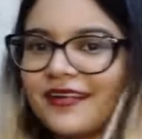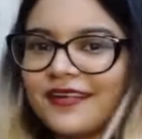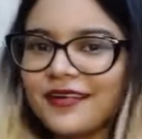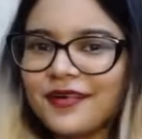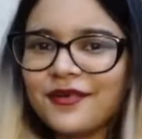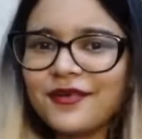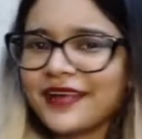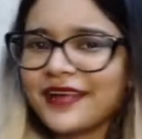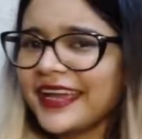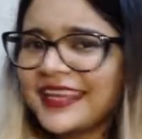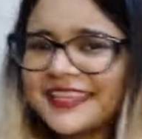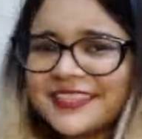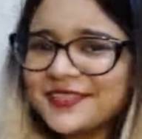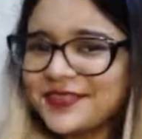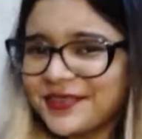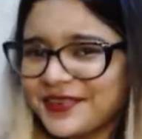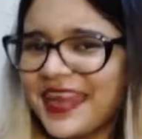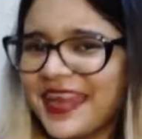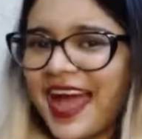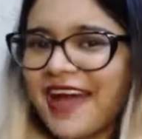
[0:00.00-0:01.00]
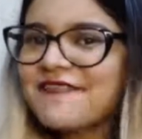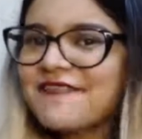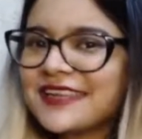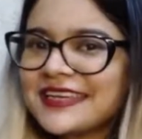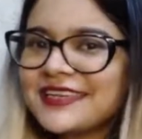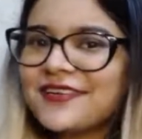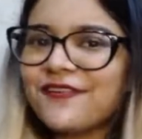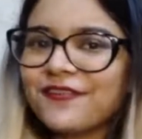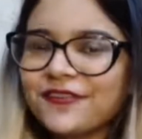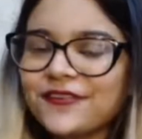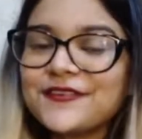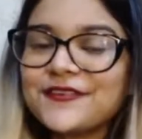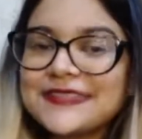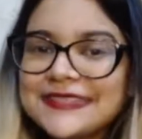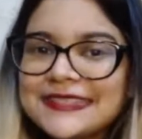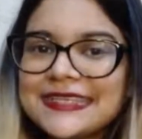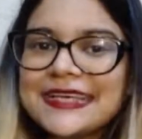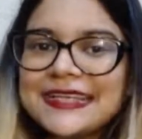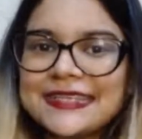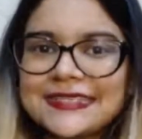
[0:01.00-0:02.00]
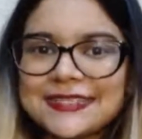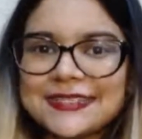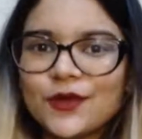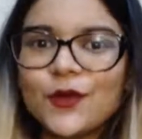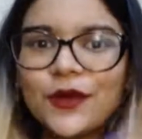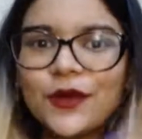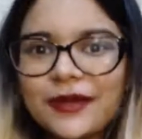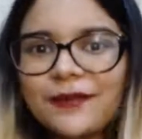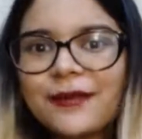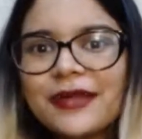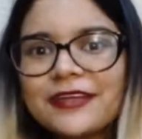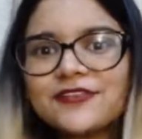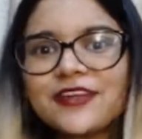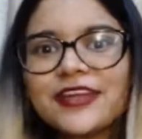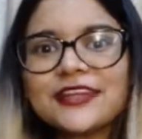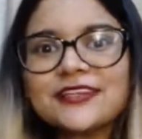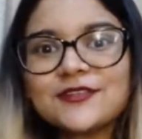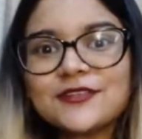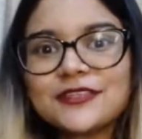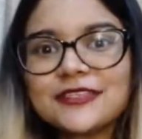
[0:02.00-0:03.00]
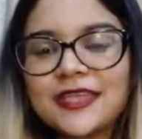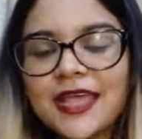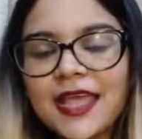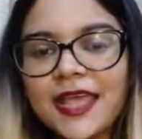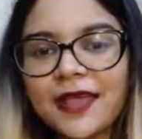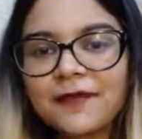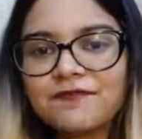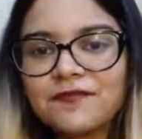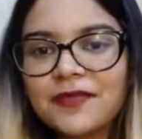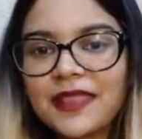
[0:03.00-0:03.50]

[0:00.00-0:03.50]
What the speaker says: No, right? You don't have any of those things. So what am I trying to say?